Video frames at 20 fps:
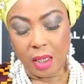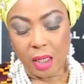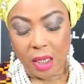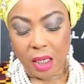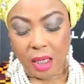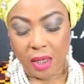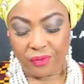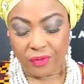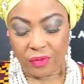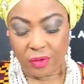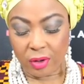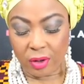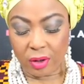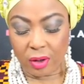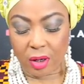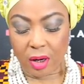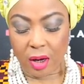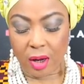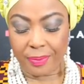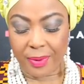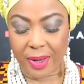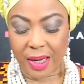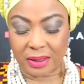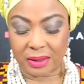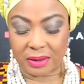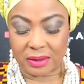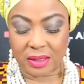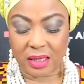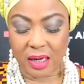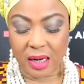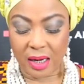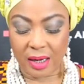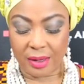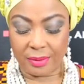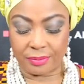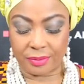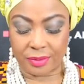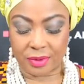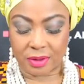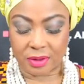If you look up at the
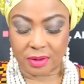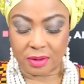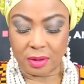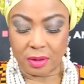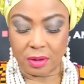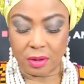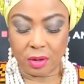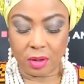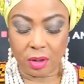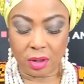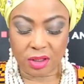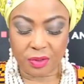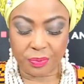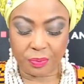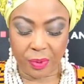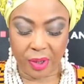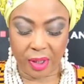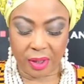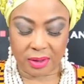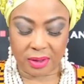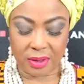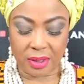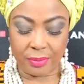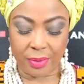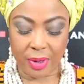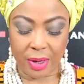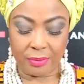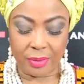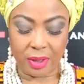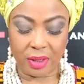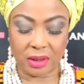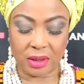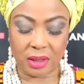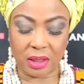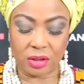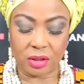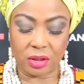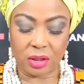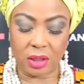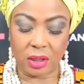times God speaks about
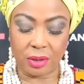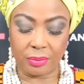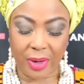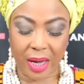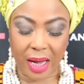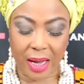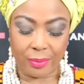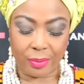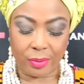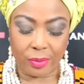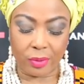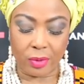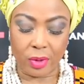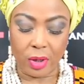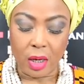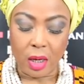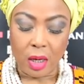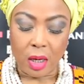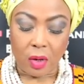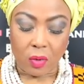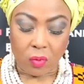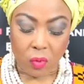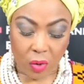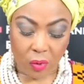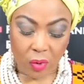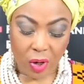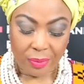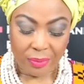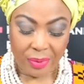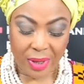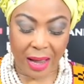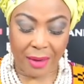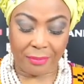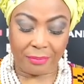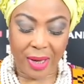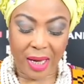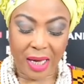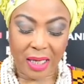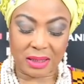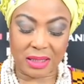meditation in the Bible, we will be
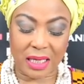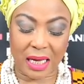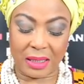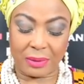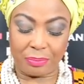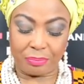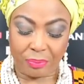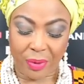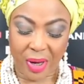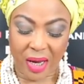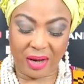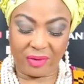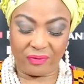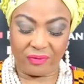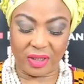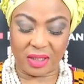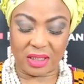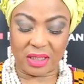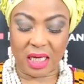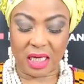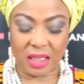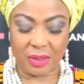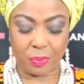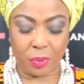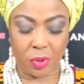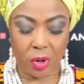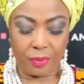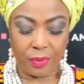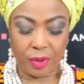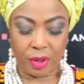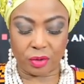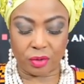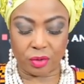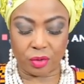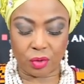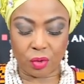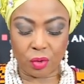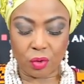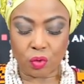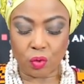amazed at the benefits He has promised to
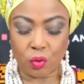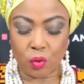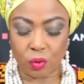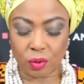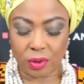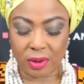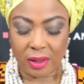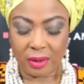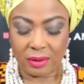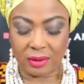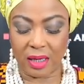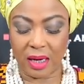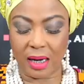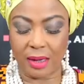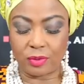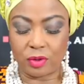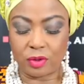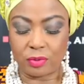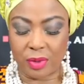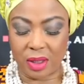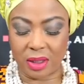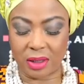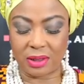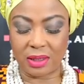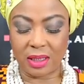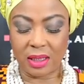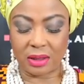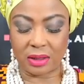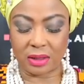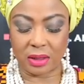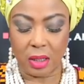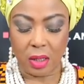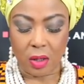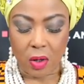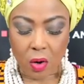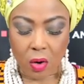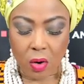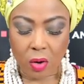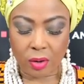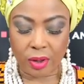those who take time to meditate
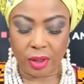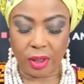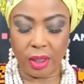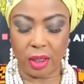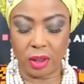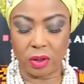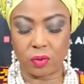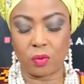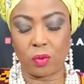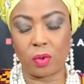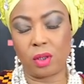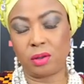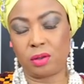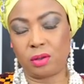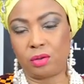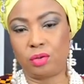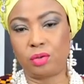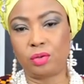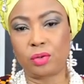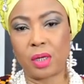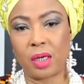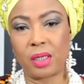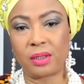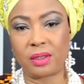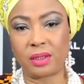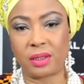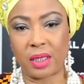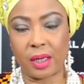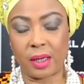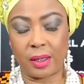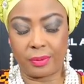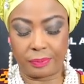on His word throughout the day.